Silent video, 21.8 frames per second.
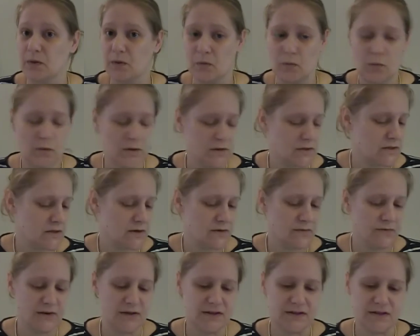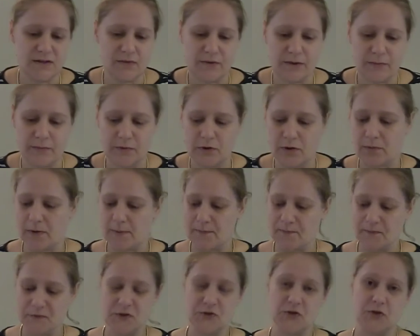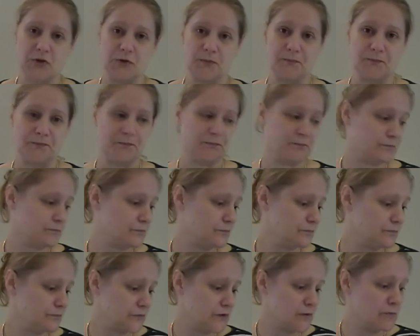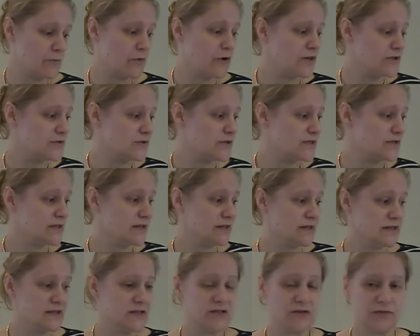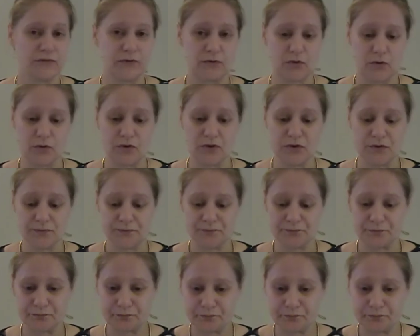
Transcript: once they're finished and wrapped up. So the more interesting is, of course,